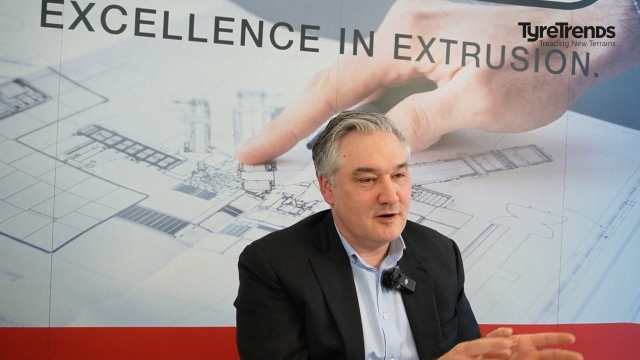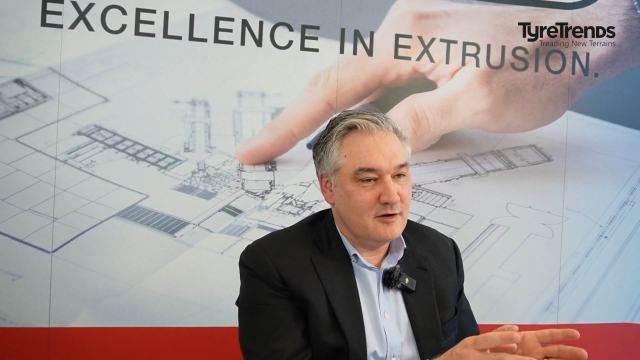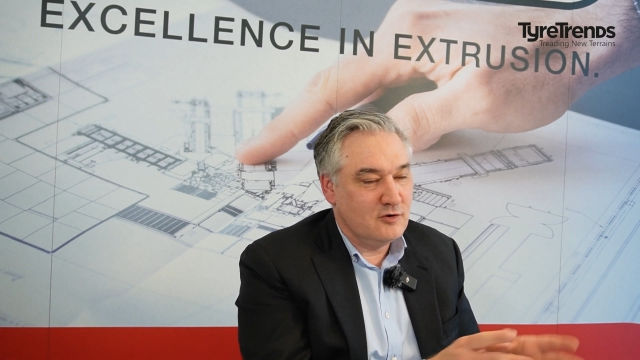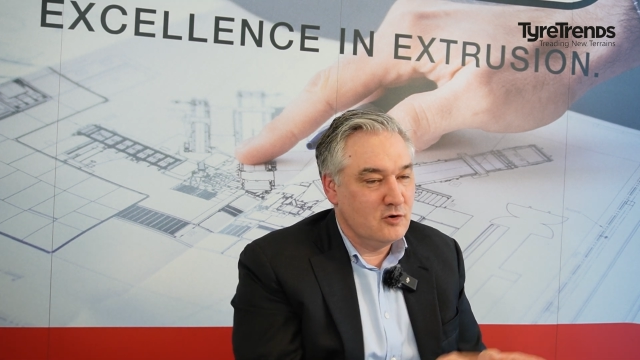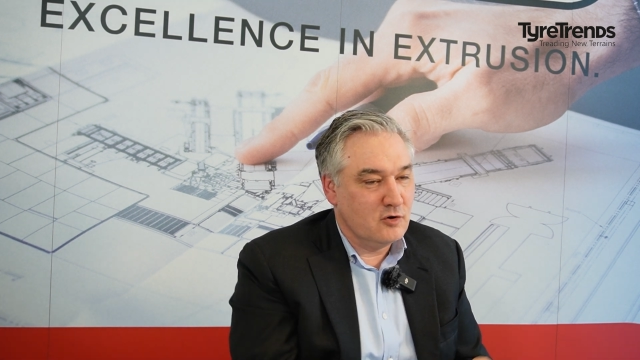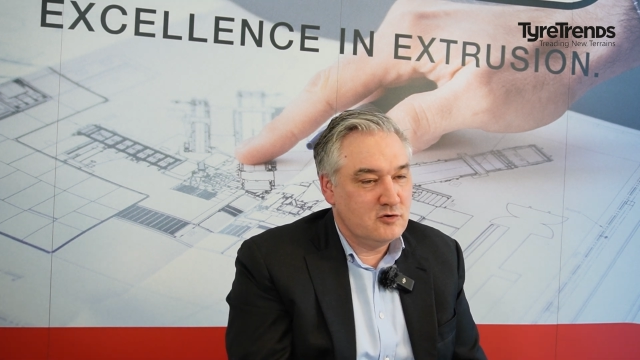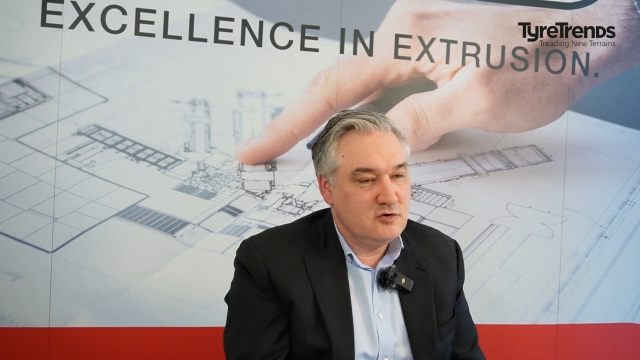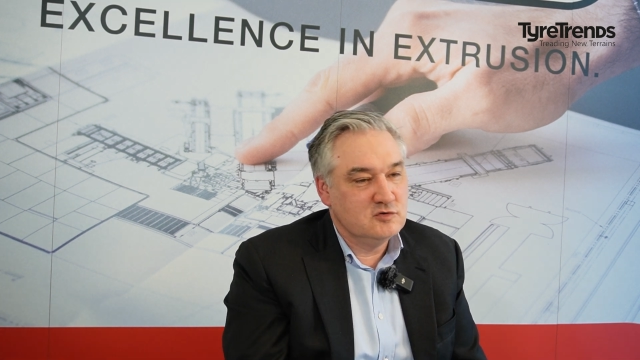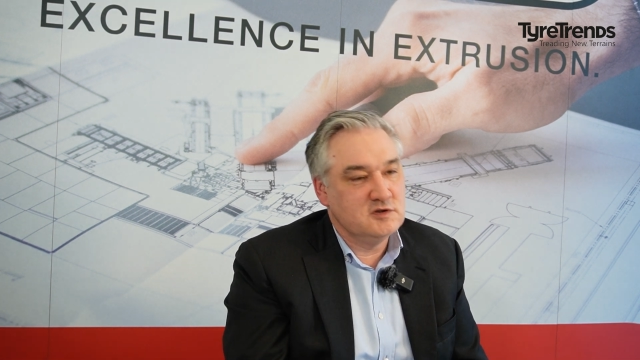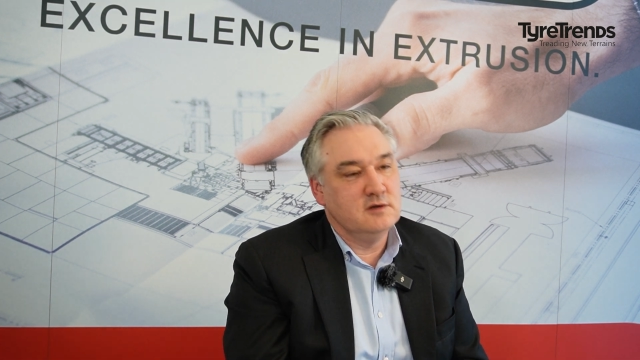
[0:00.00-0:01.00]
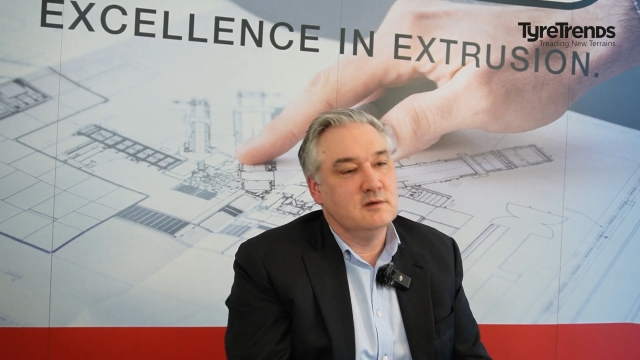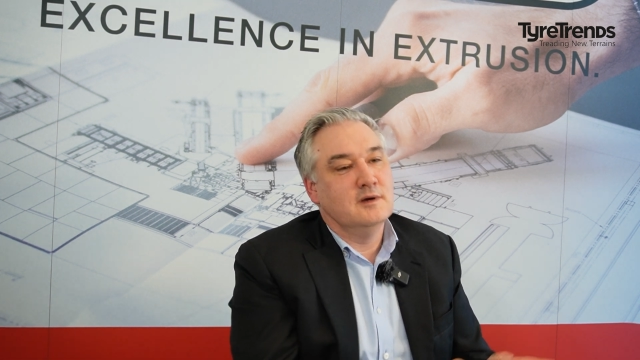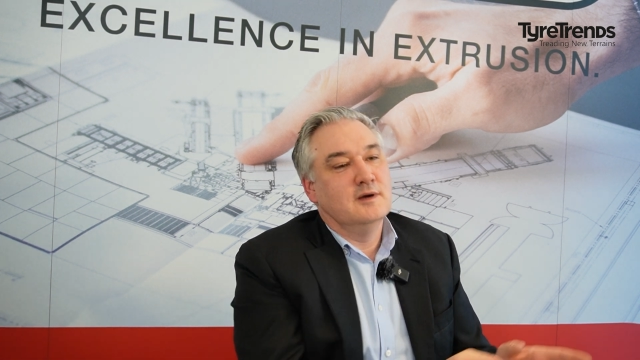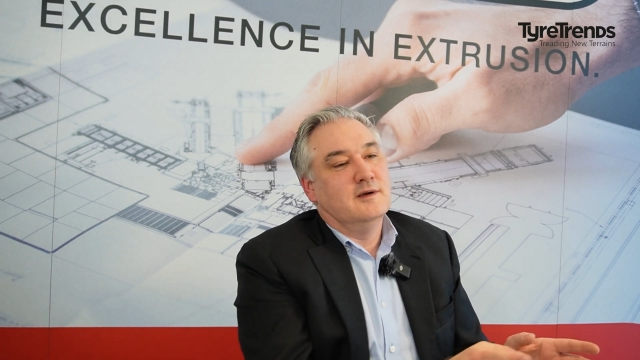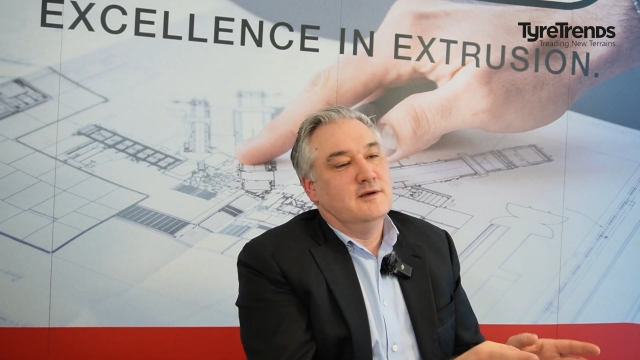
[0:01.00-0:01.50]
you're not using
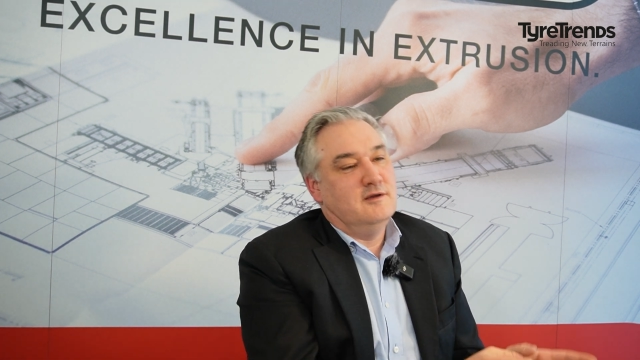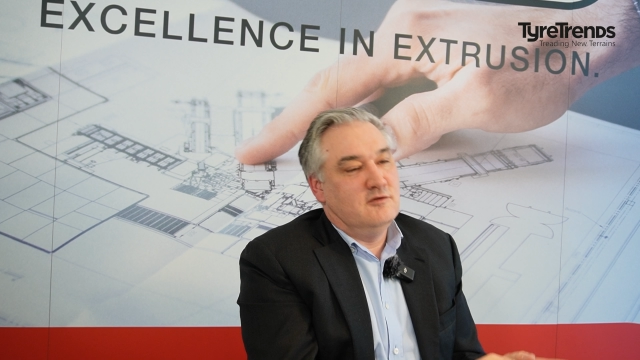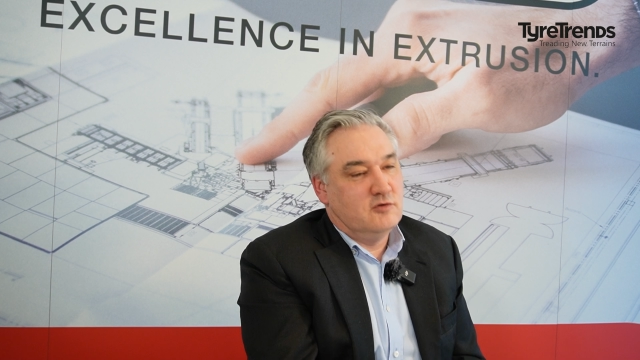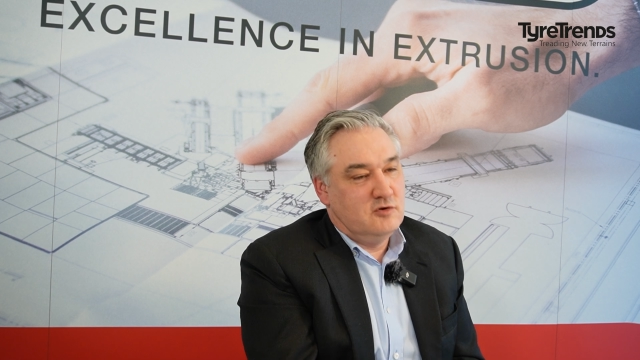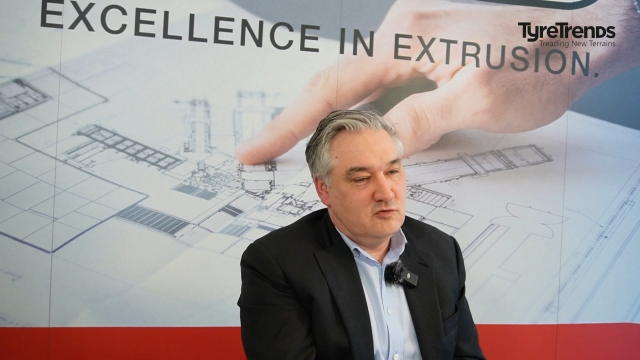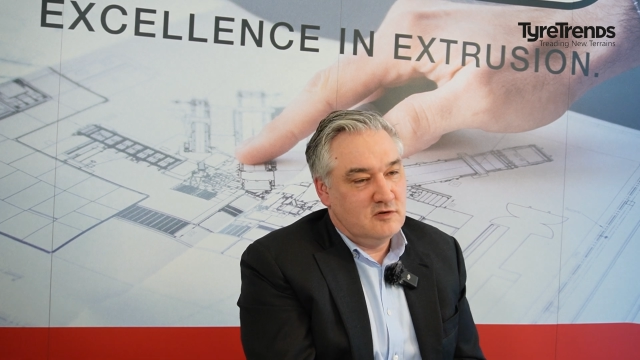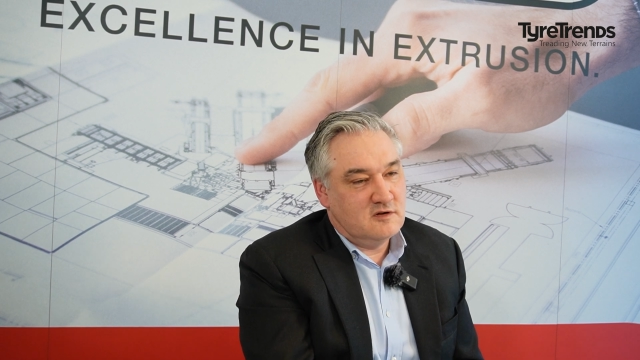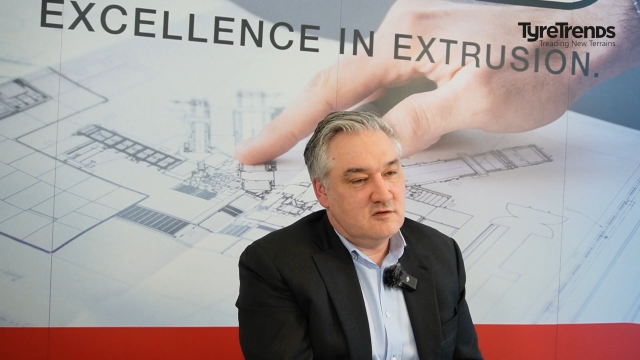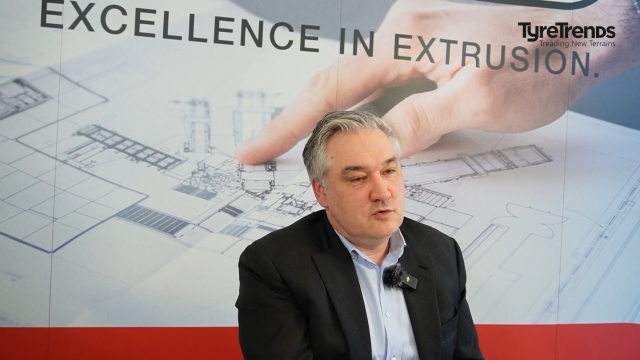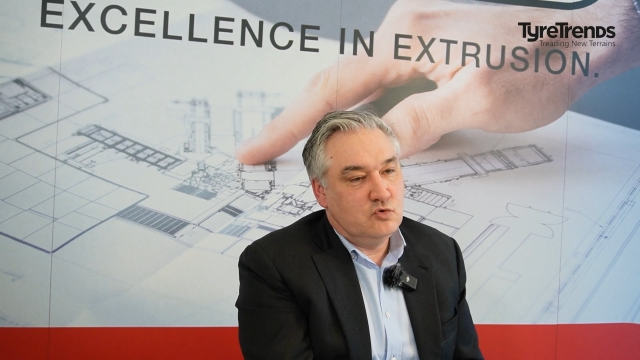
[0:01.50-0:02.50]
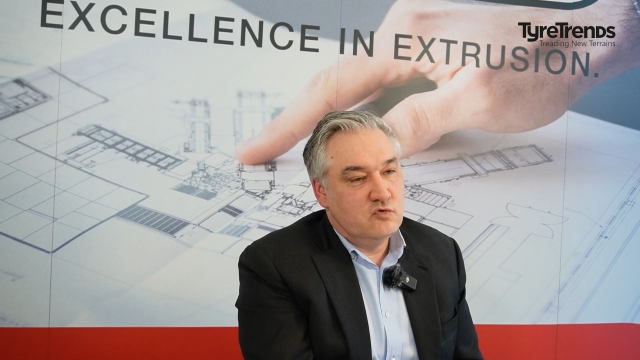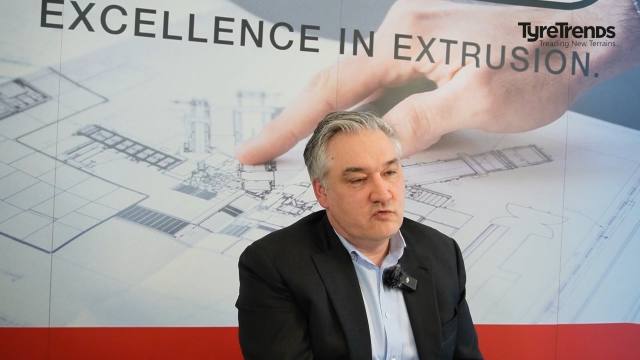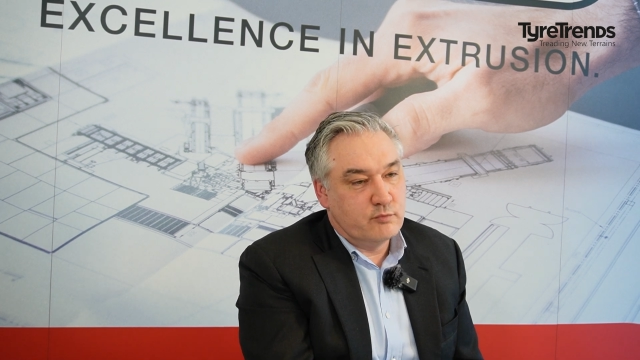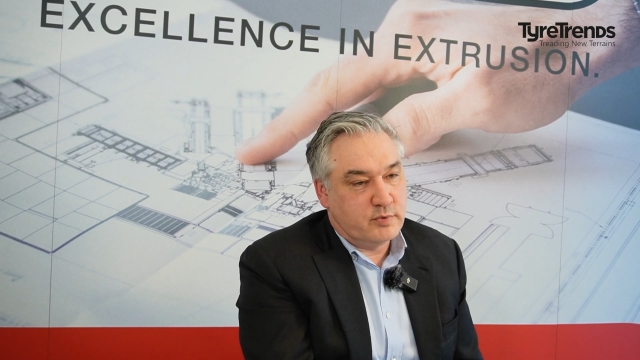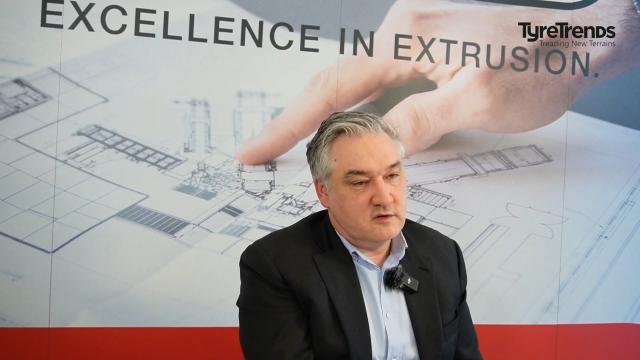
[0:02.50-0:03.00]
is reducing the CO2
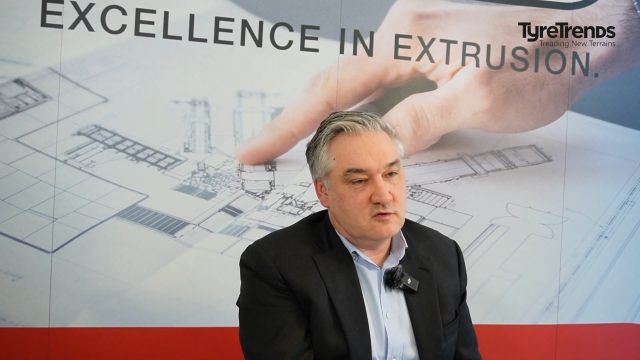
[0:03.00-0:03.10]
footprint.